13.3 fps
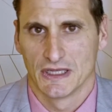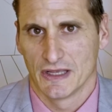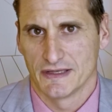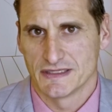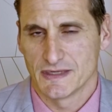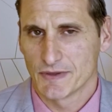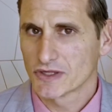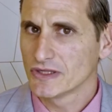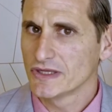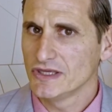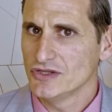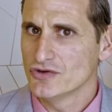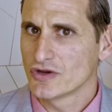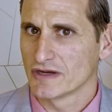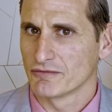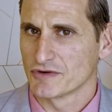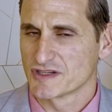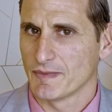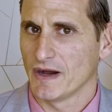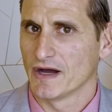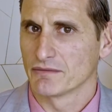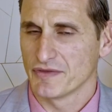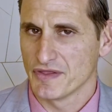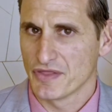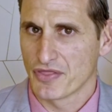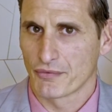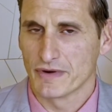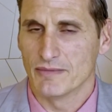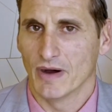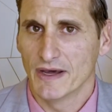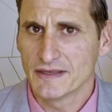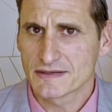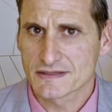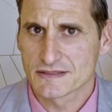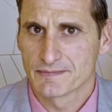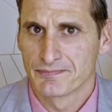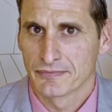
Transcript: Typically, you can respond within 3 months,